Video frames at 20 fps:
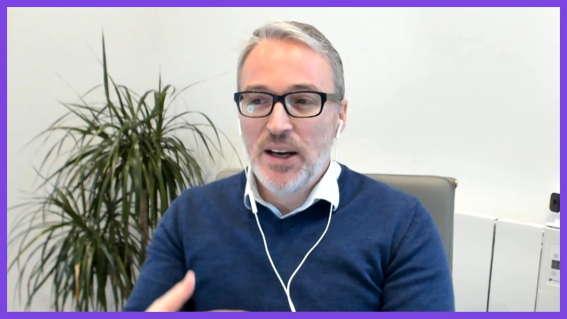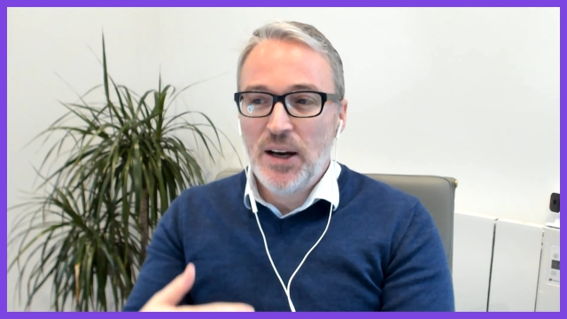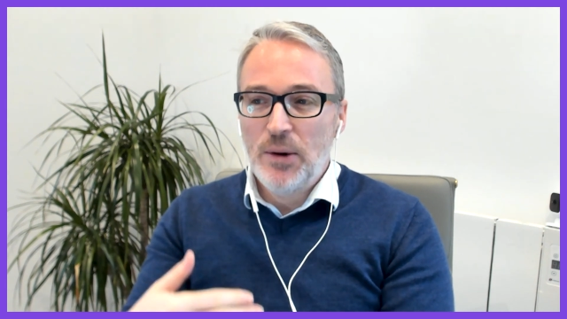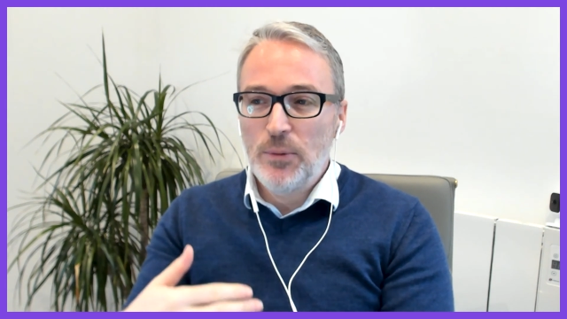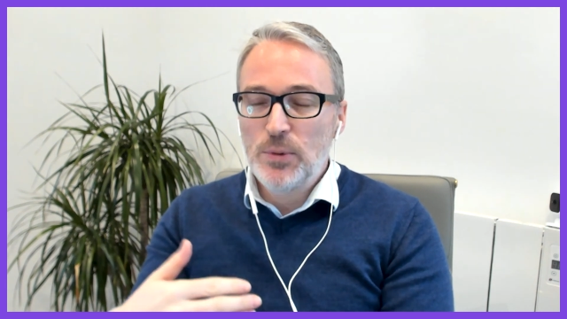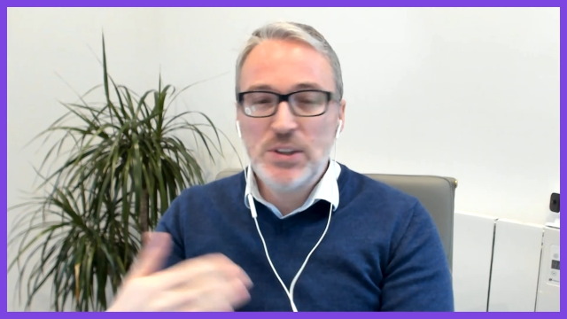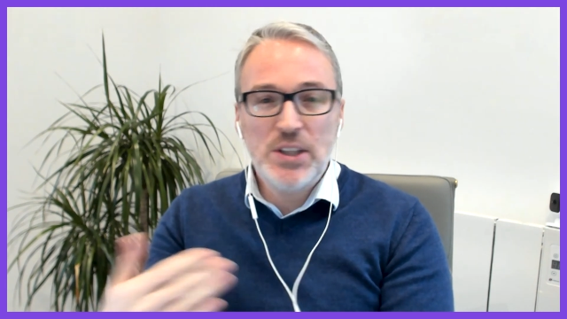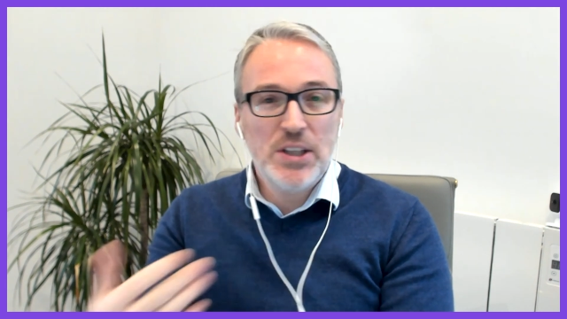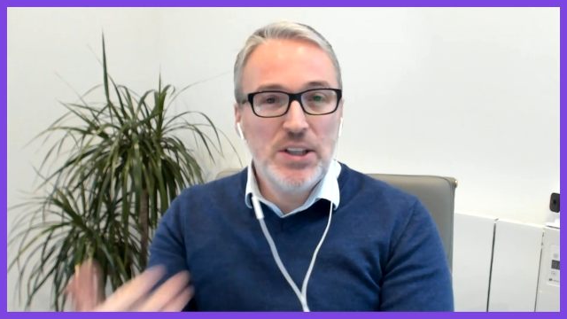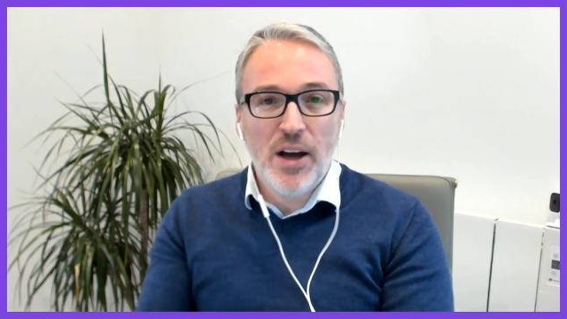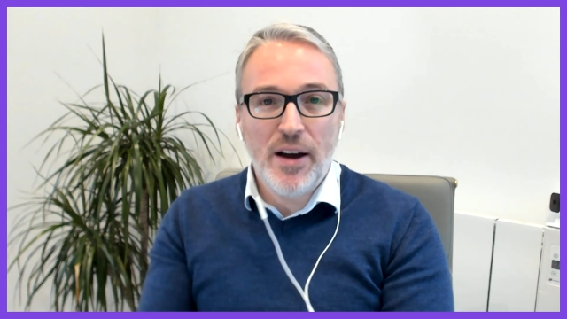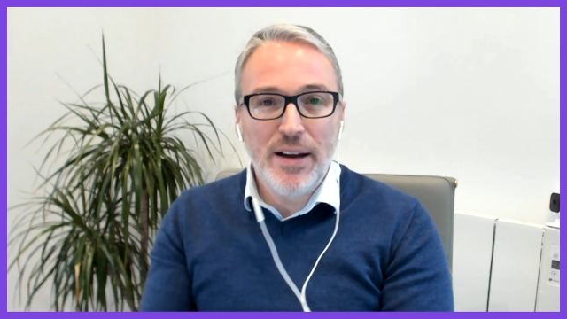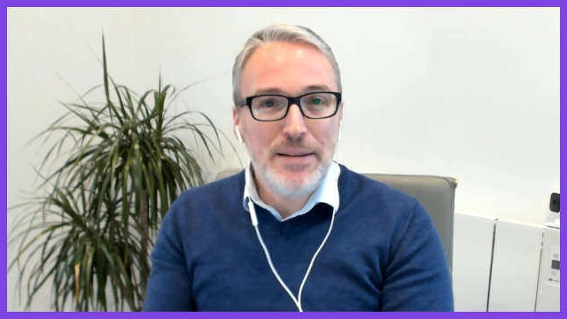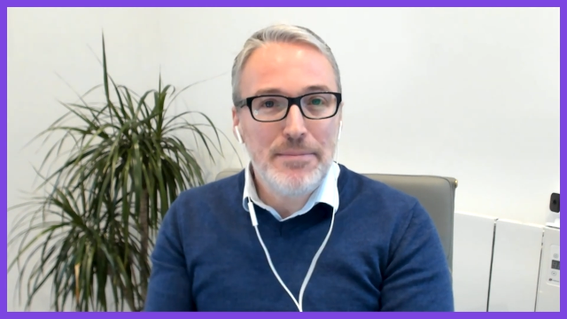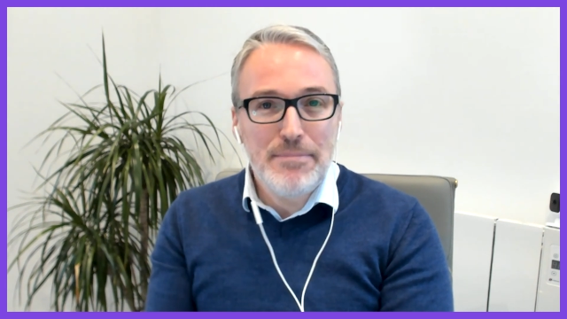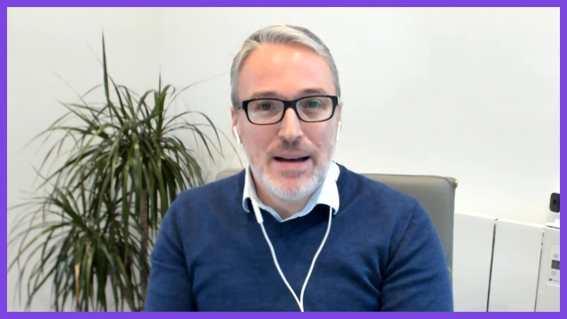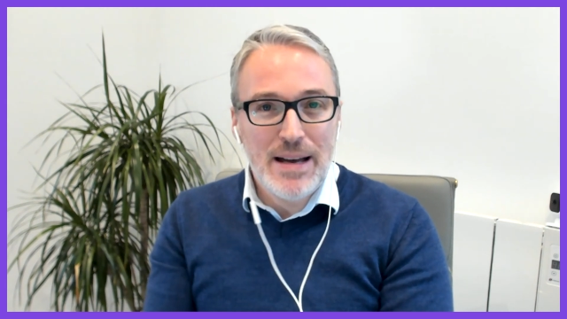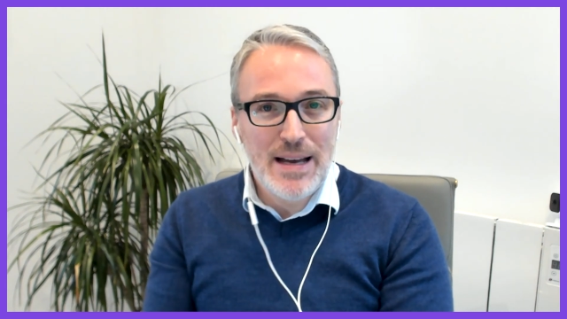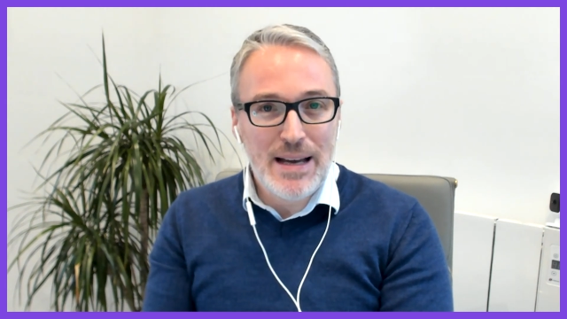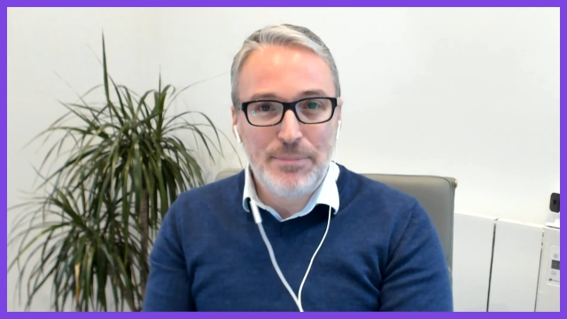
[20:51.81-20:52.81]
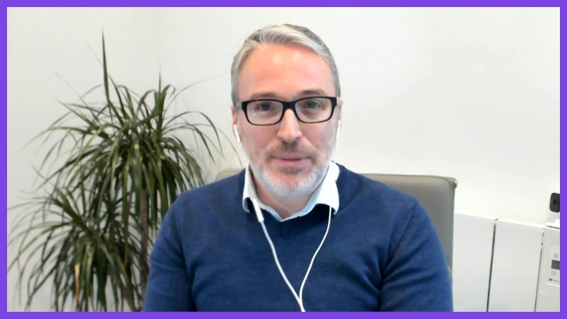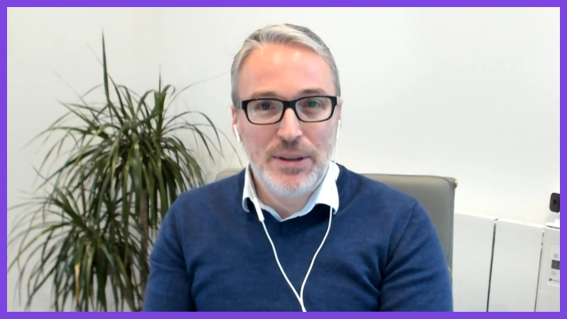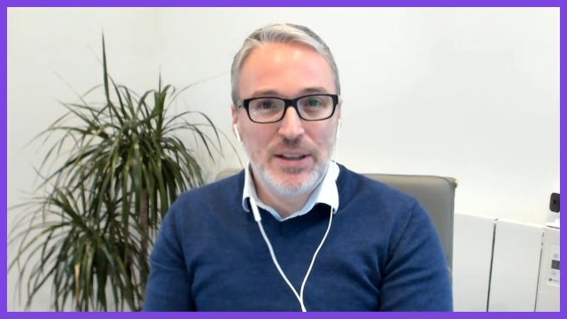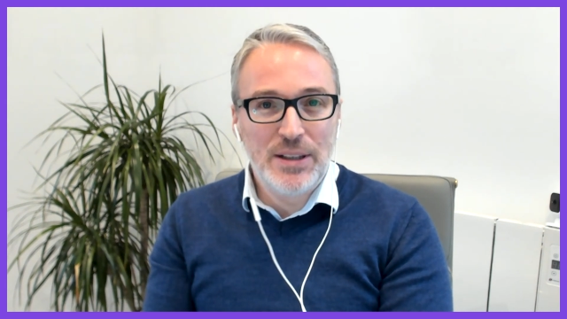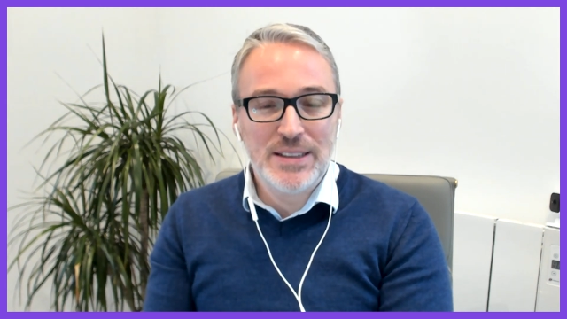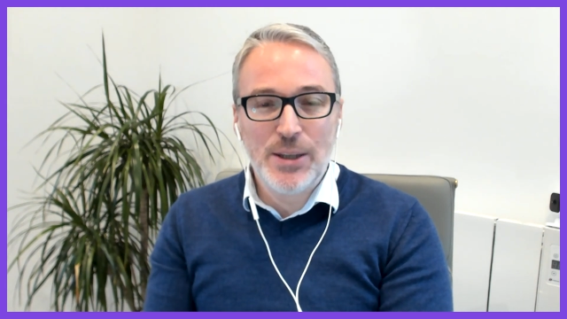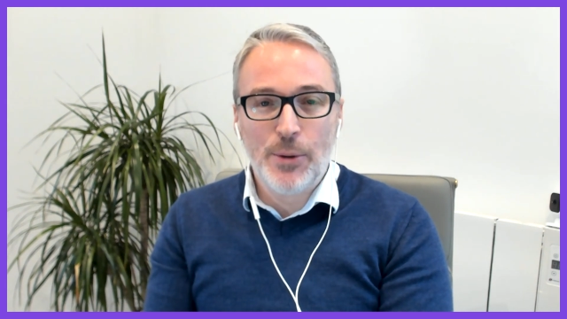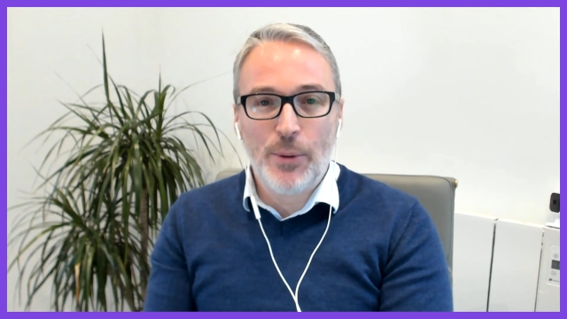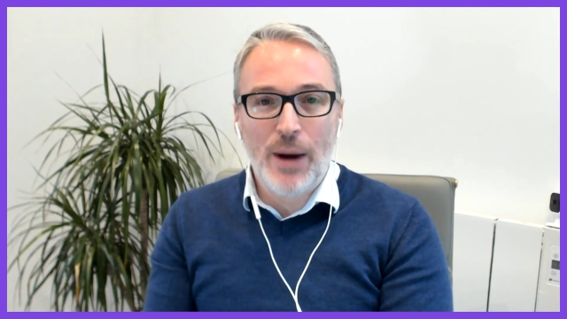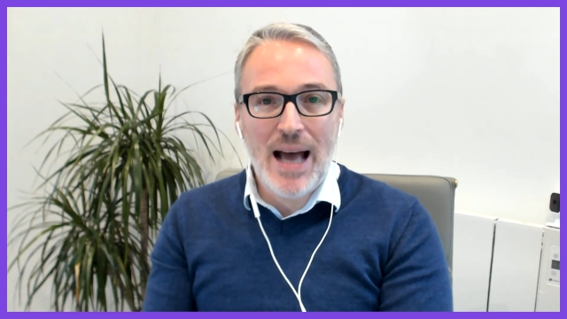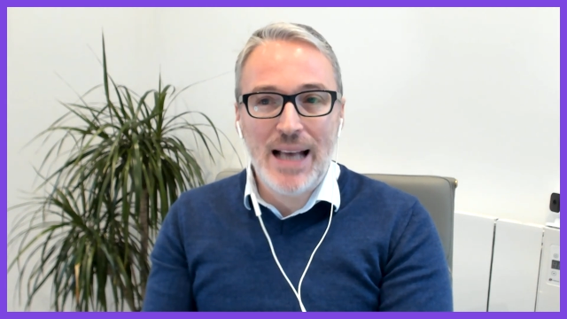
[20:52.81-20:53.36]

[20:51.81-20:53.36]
was a nightmare, because they were